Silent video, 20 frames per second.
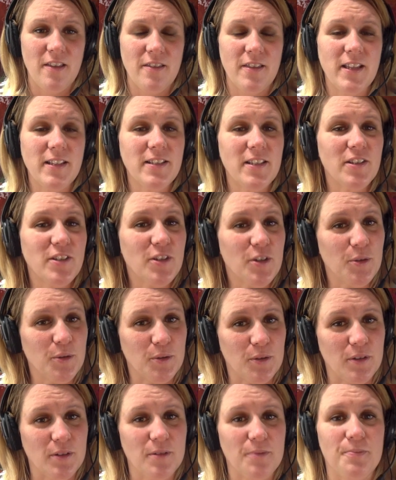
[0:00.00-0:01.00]
This is
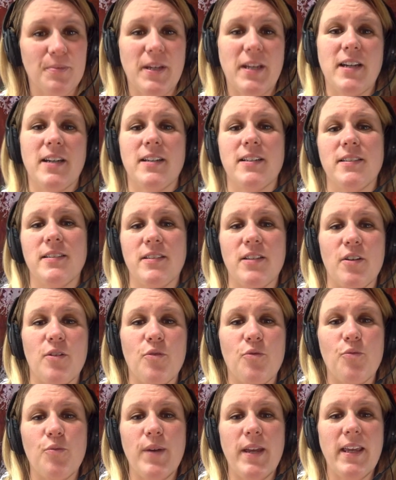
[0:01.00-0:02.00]
cool because
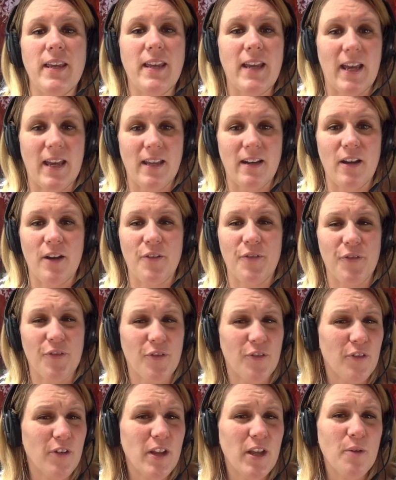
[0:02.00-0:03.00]
we get a
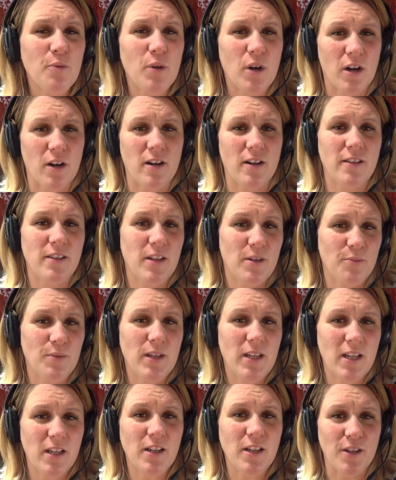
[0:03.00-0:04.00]
free word that
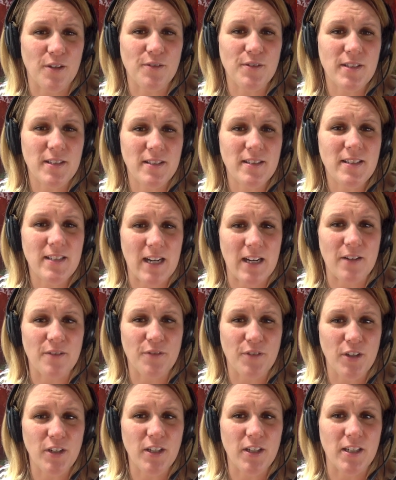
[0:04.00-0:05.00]
we can use instead of
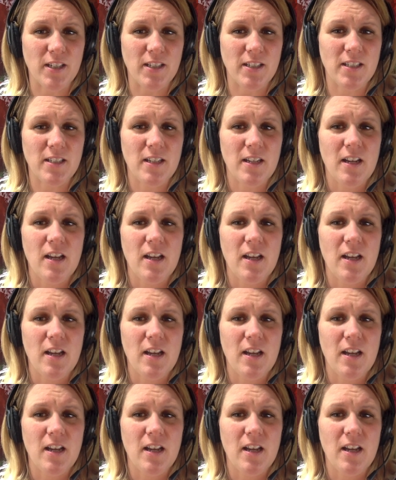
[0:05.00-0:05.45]
good.